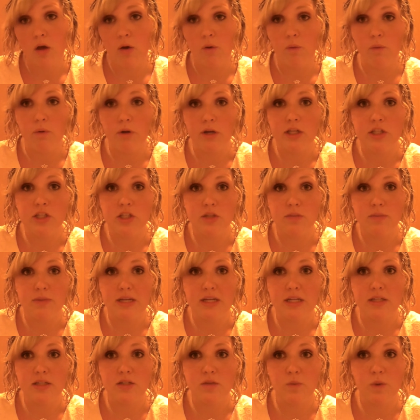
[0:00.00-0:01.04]
which
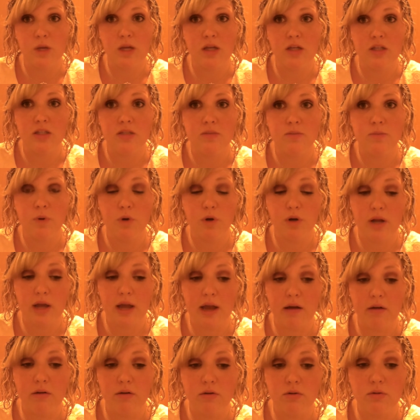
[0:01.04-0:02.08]
means we put
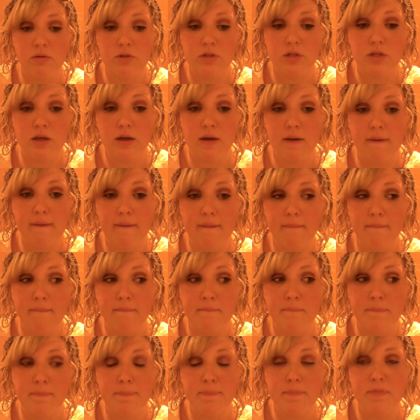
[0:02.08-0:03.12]
out um,
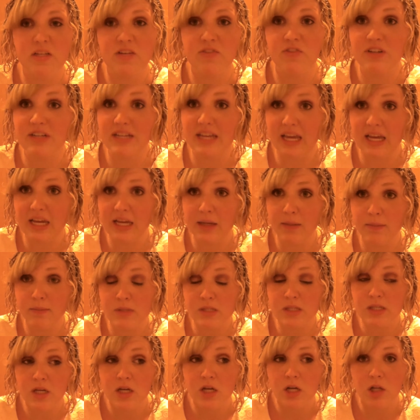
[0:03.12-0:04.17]
different
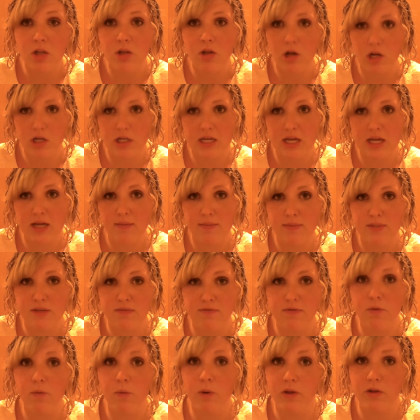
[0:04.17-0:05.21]
games, lawn games
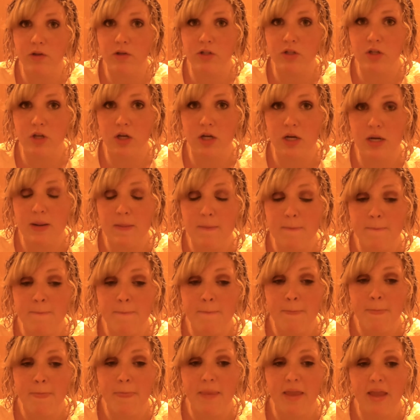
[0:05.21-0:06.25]
if the weather's good,
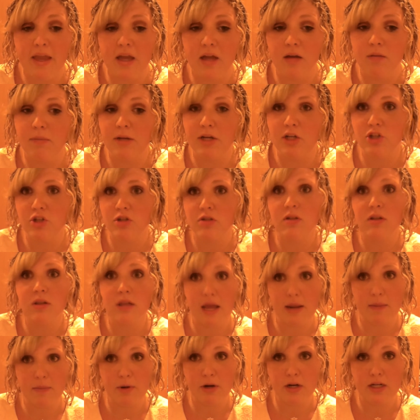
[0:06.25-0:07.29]
and make sure the
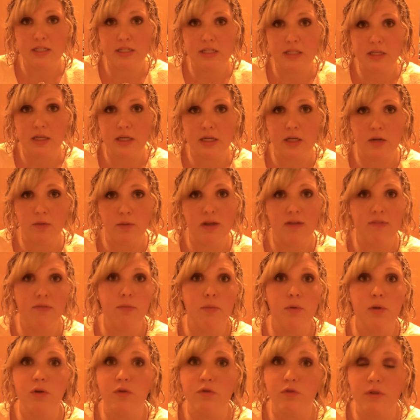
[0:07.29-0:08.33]
library is clean. We have a
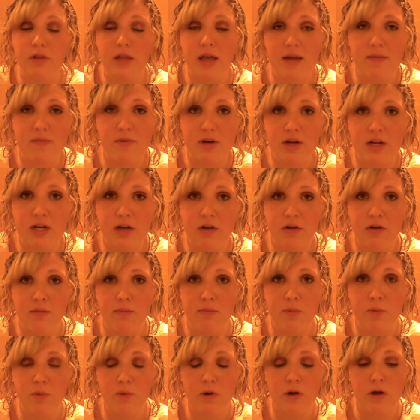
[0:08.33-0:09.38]
beautiful library here on
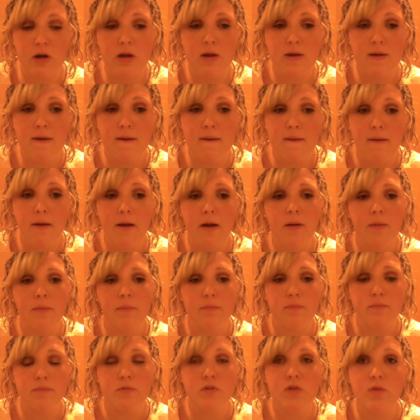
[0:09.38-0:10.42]
board.
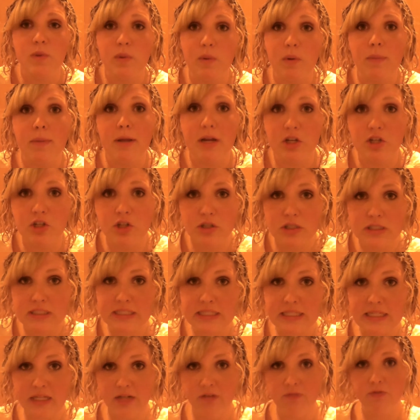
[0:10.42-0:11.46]
So we want to make sure it's
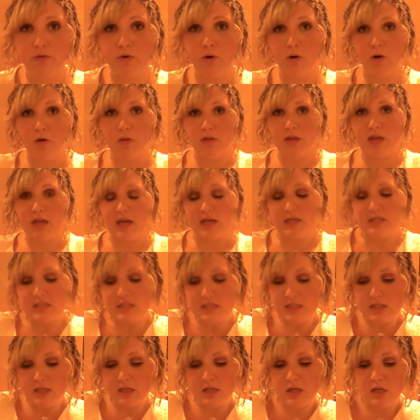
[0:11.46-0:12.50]
clean for all the
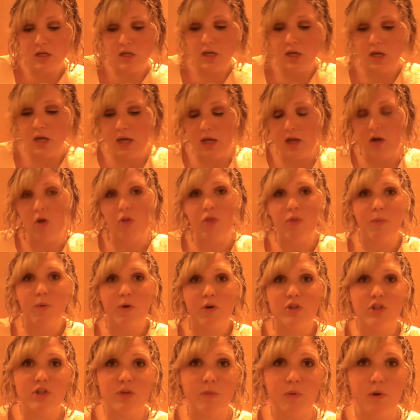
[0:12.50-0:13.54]
guests and all the
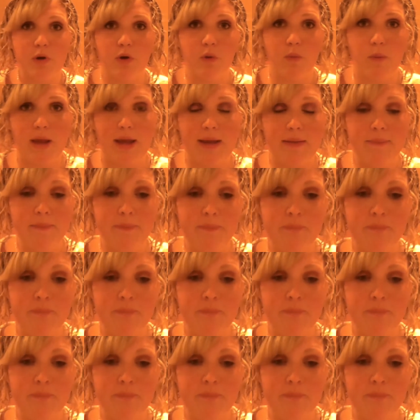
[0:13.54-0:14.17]
books are put away.